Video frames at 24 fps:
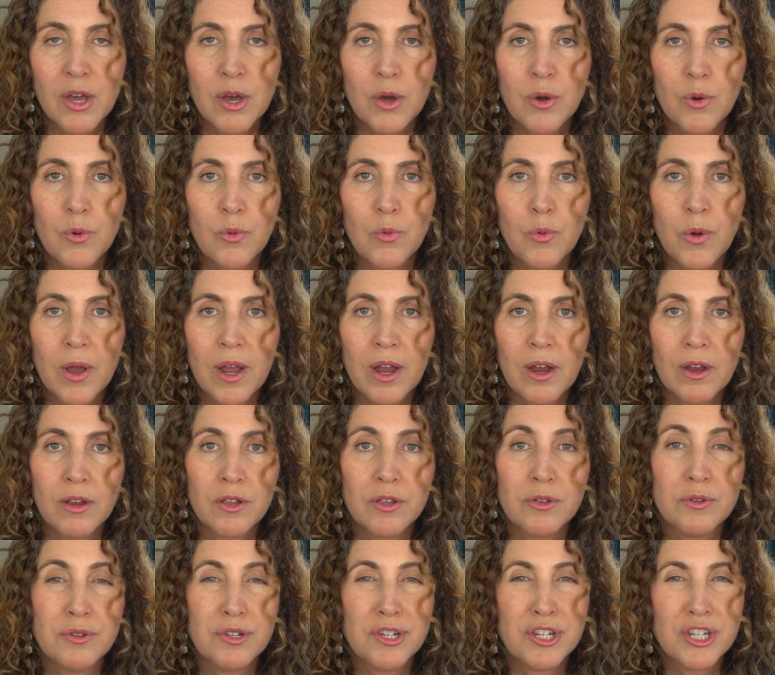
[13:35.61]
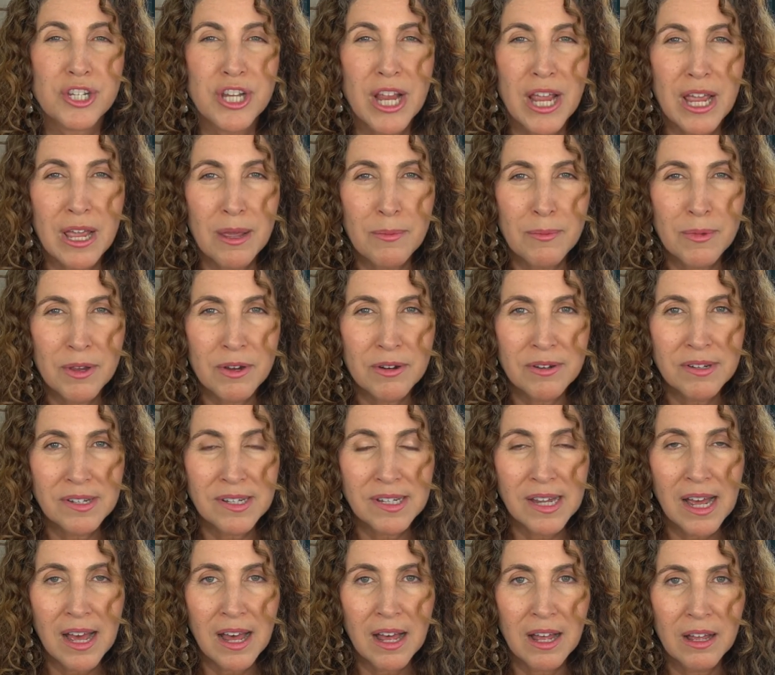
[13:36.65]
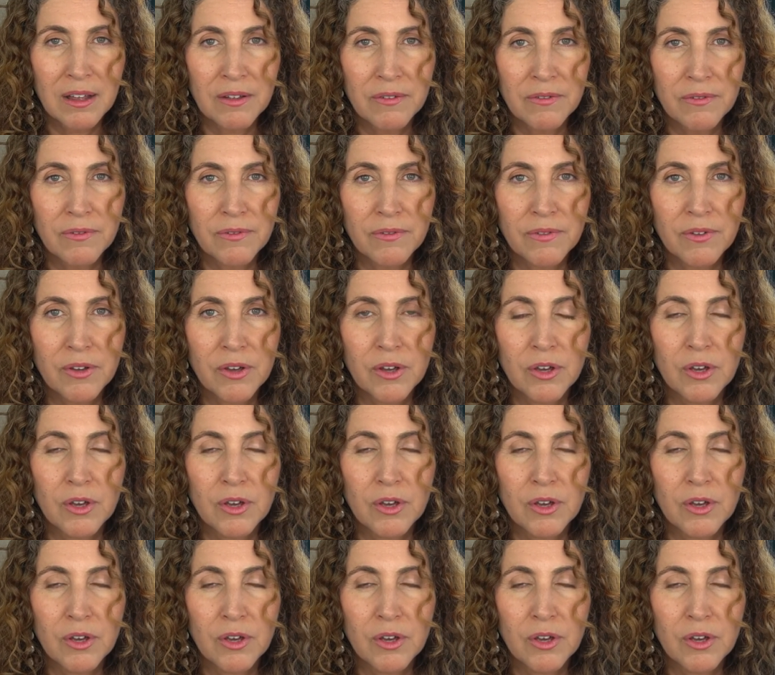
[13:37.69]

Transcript: where you shame yourself